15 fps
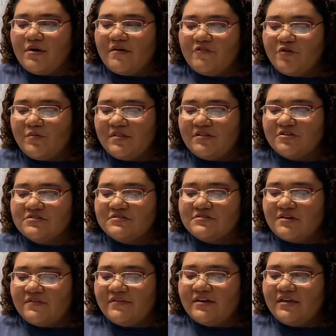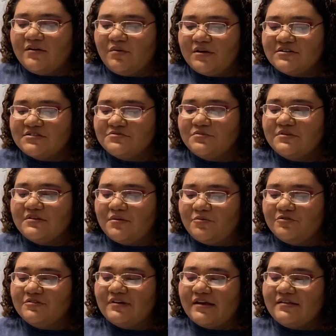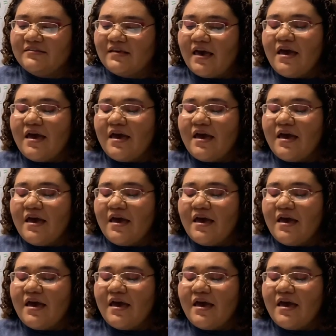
everyone learned solving equations with double signs.